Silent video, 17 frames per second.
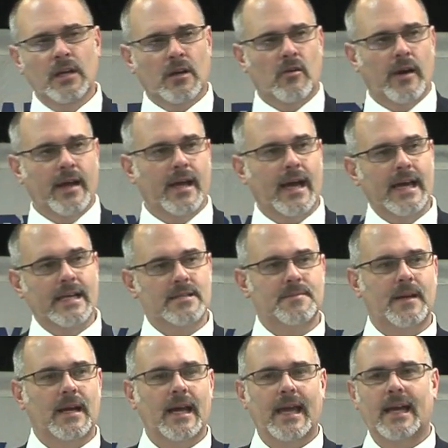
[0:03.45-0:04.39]
Greg
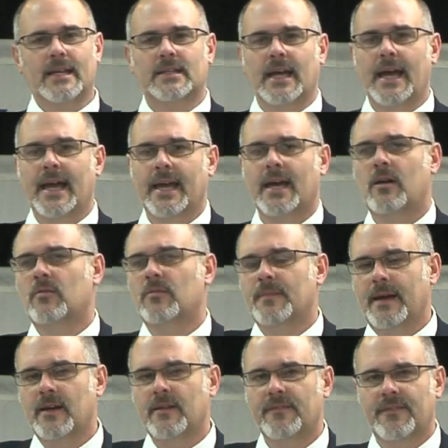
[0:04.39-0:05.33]
Heitzman and I got to hang out with
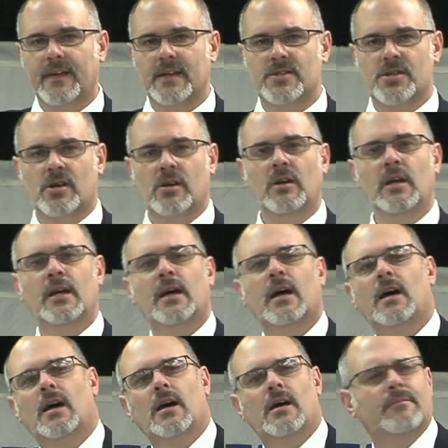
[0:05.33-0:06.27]
Mayor Fisher
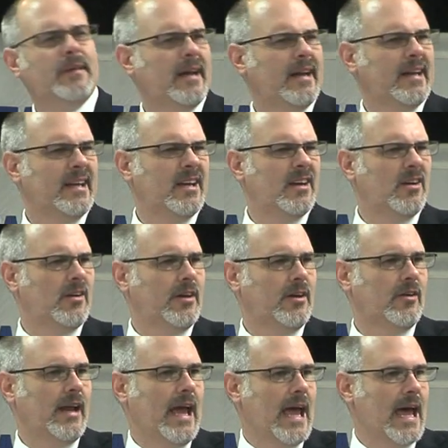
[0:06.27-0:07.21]
about a year
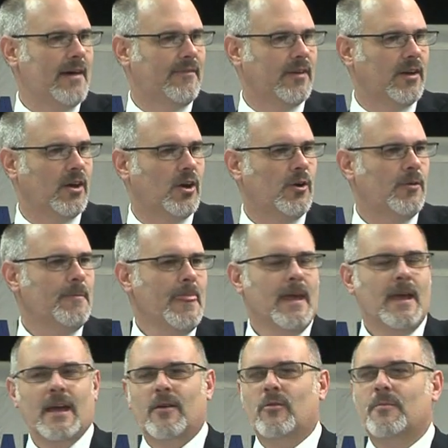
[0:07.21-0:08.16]
and a half ago,
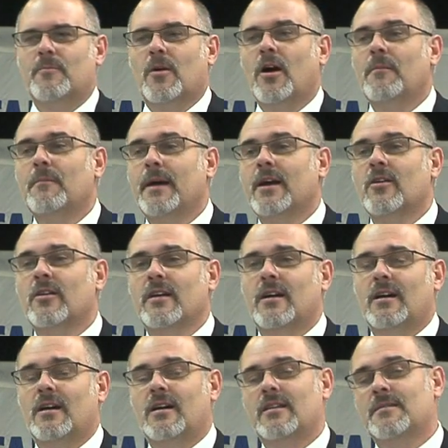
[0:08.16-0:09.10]
and we brought
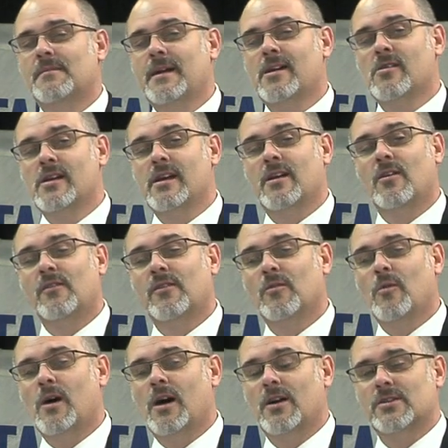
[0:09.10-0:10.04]
the mayor in over
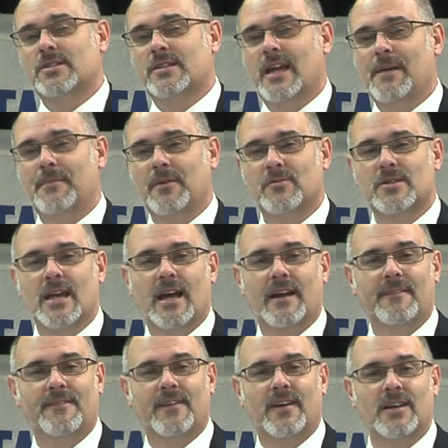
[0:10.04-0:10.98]
to WaterStep. It was
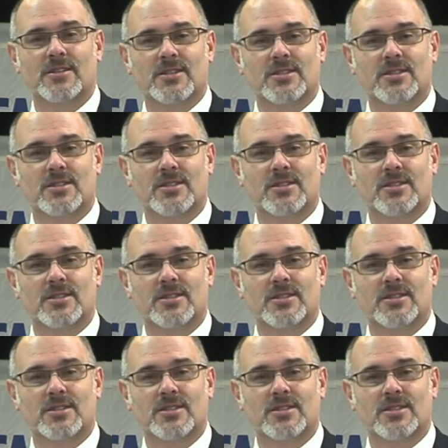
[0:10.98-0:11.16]
kind of fun.